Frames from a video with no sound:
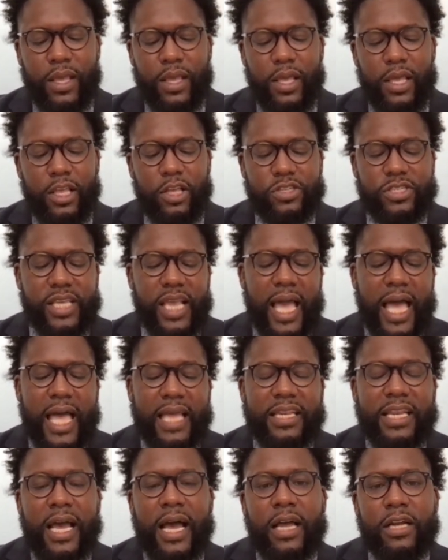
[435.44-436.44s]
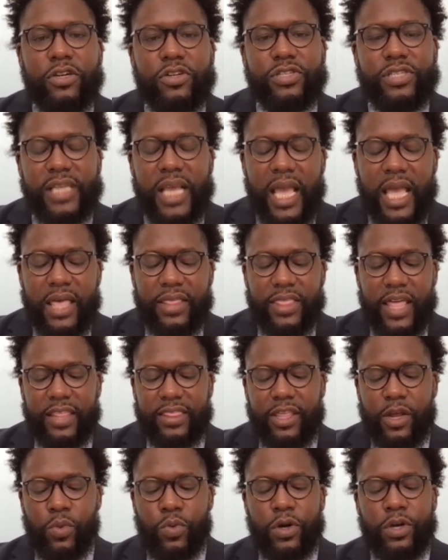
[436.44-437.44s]
You see, I had to understand that
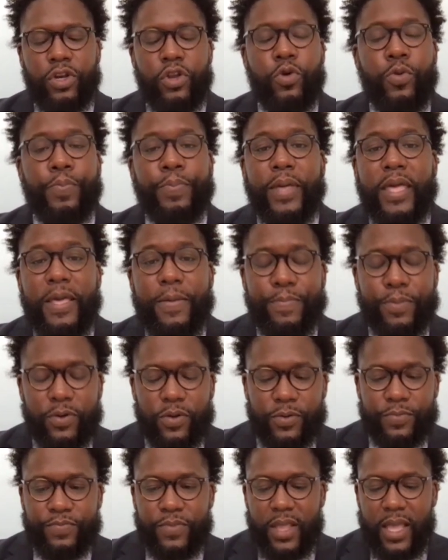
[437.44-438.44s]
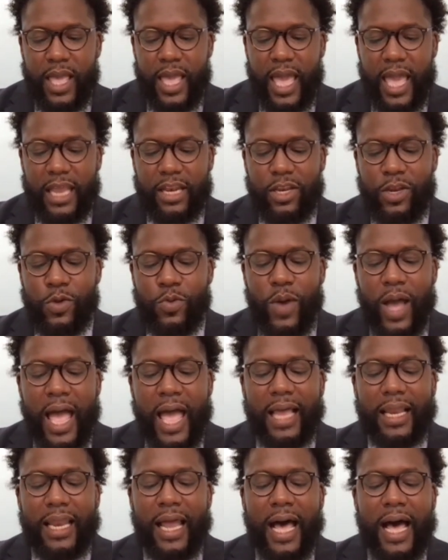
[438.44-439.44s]
there were new people and new
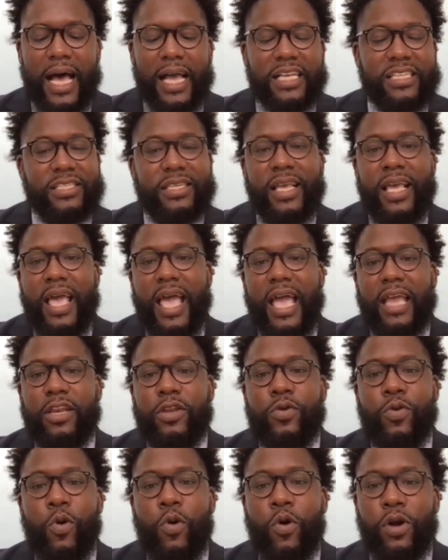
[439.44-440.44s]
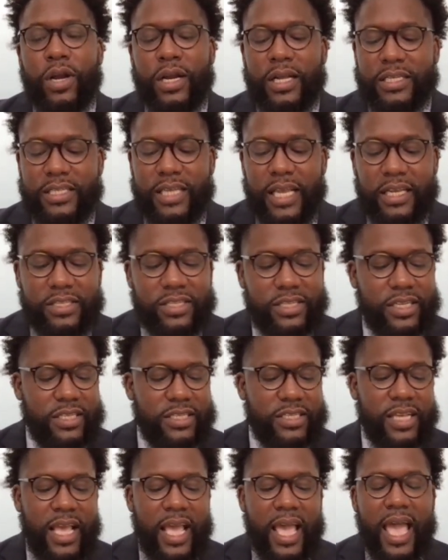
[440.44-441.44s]
allies and new
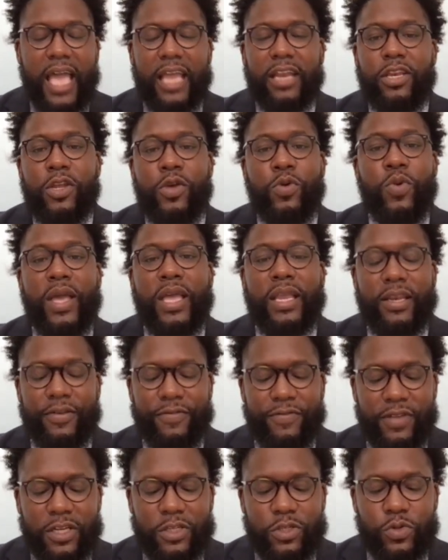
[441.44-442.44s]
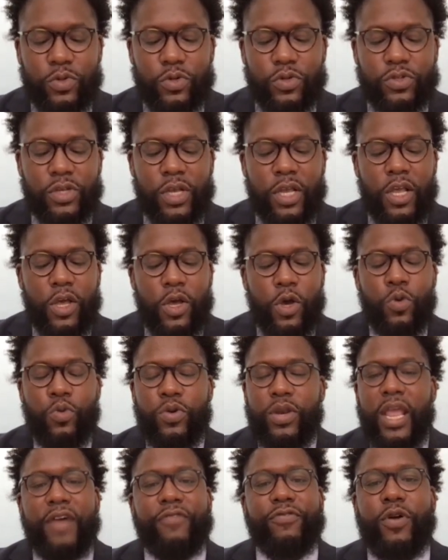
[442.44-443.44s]
organizations and new individuals who
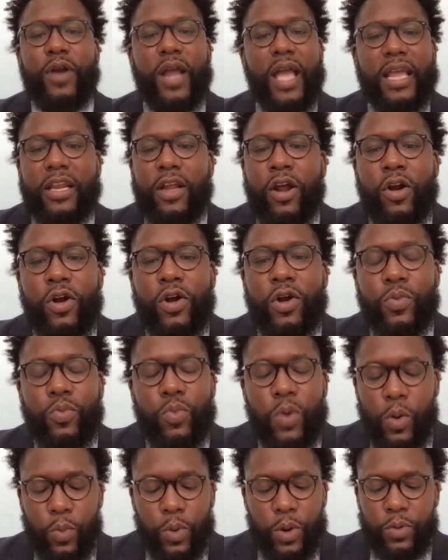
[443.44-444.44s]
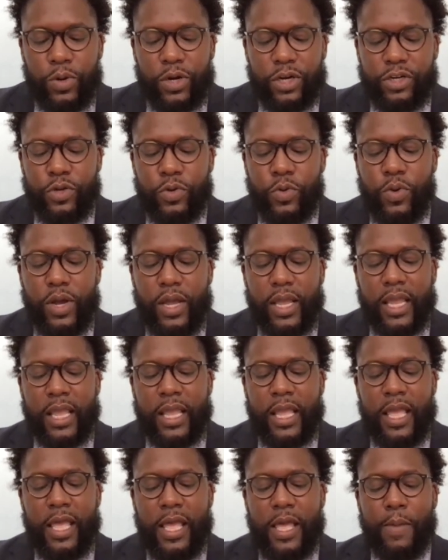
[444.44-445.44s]
never had heard what we were doing,
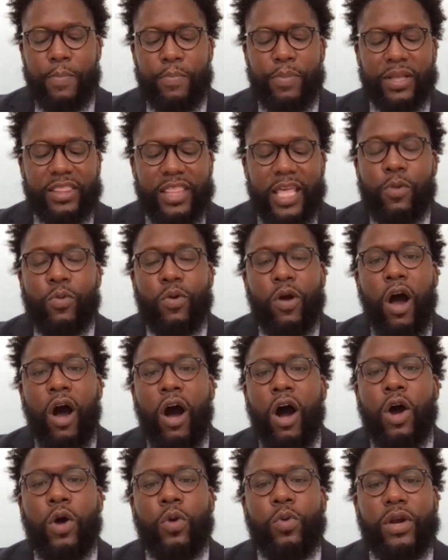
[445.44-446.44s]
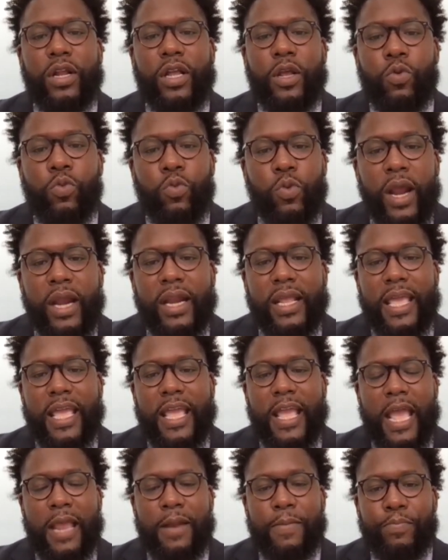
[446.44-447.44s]
but they were already
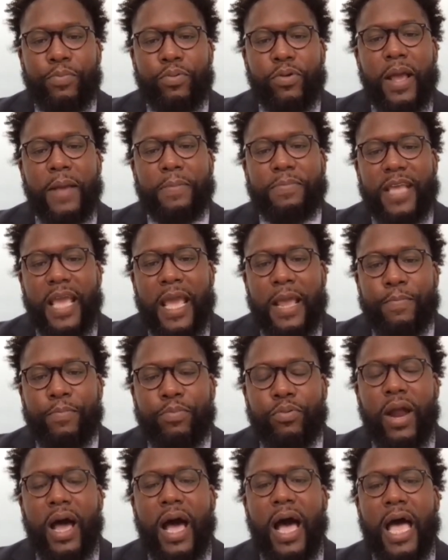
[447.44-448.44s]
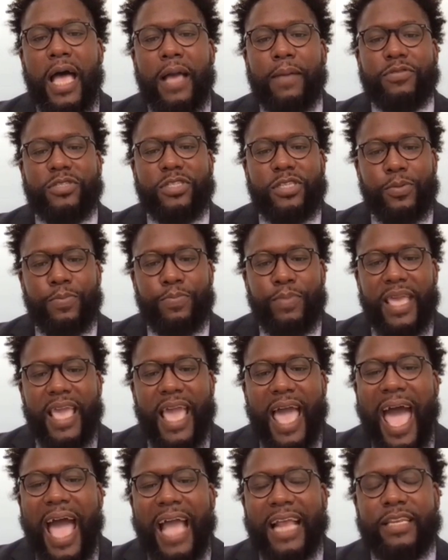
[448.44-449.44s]
ready and prepped and primed to be
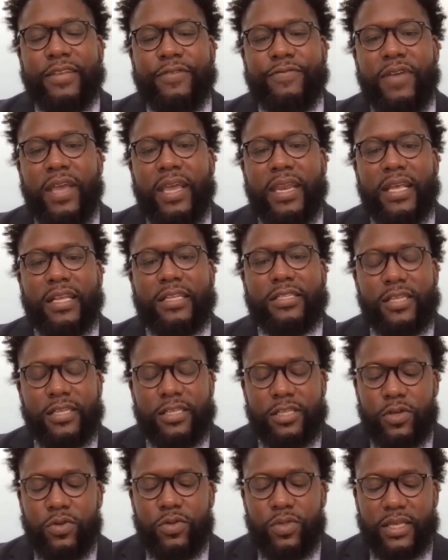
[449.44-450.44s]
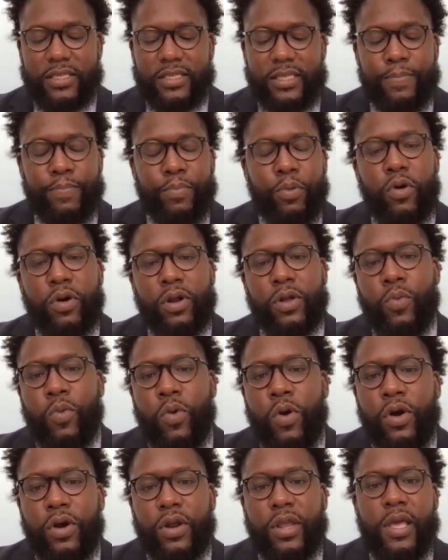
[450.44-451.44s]
activated to do this important
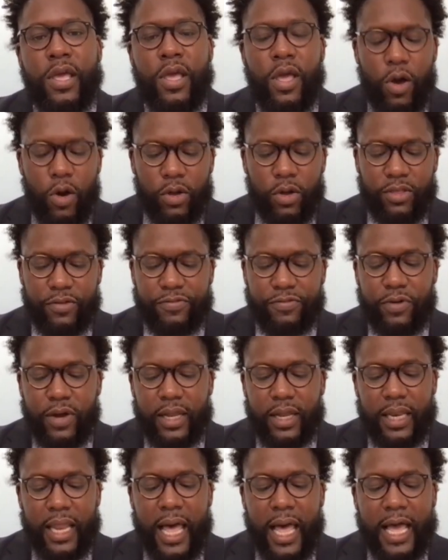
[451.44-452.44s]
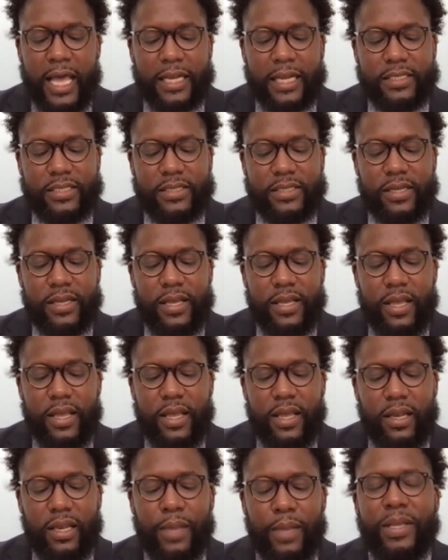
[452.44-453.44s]
work on the front lines.
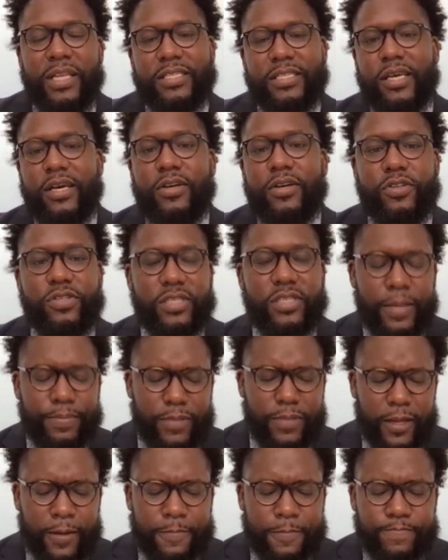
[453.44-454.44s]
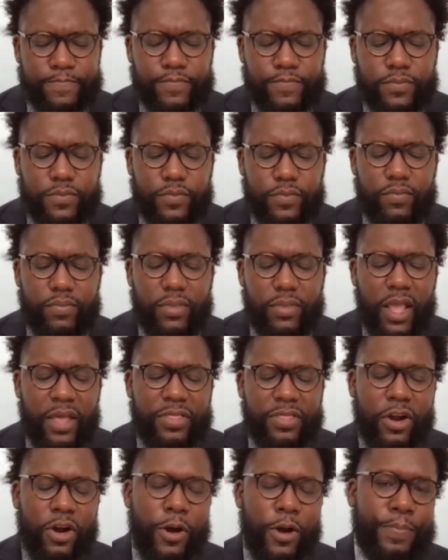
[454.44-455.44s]
Let me tell you something.
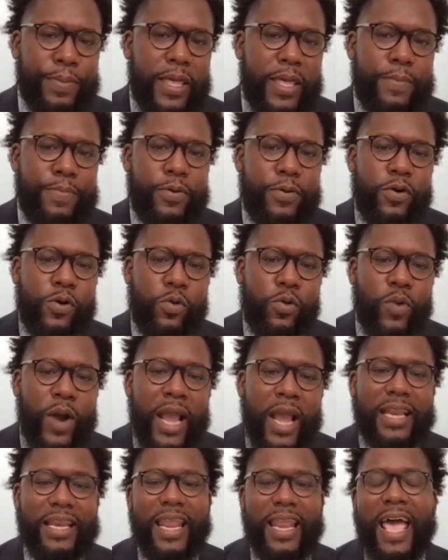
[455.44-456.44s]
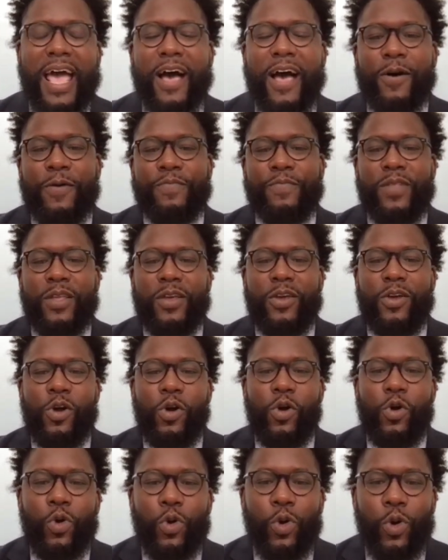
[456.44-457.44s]
There are people right now
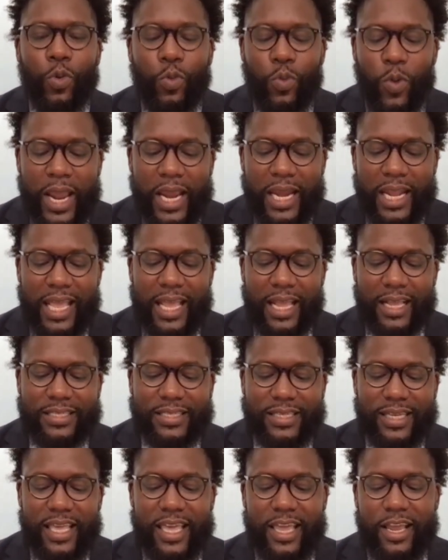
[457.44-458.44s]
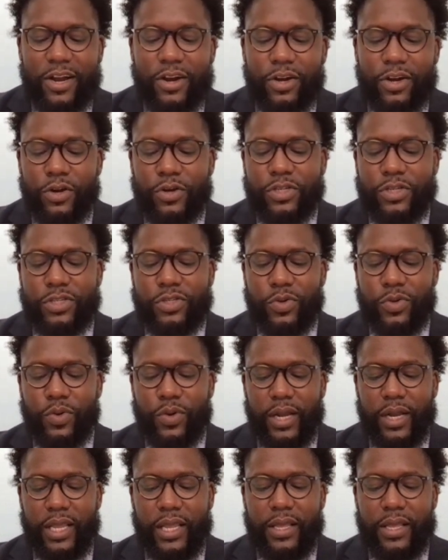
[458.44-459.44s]
who are waiting to hear your story,